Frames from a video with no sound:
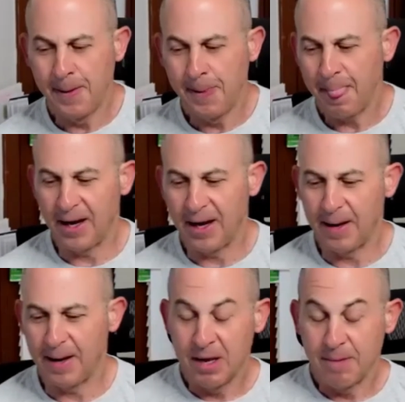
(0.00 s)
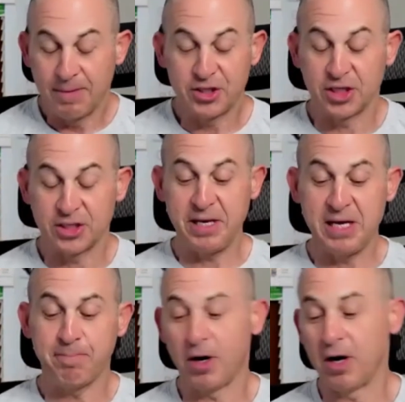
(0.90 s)
But just being
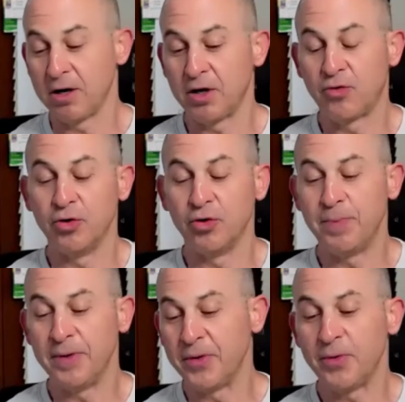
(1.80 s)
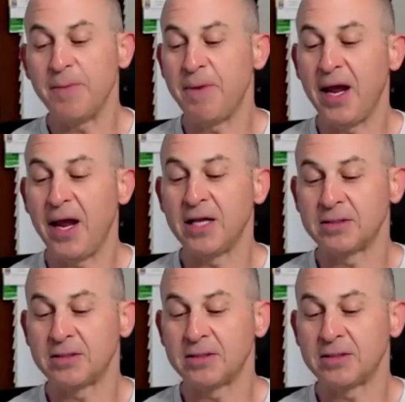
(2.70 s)
part of the group and the rebates,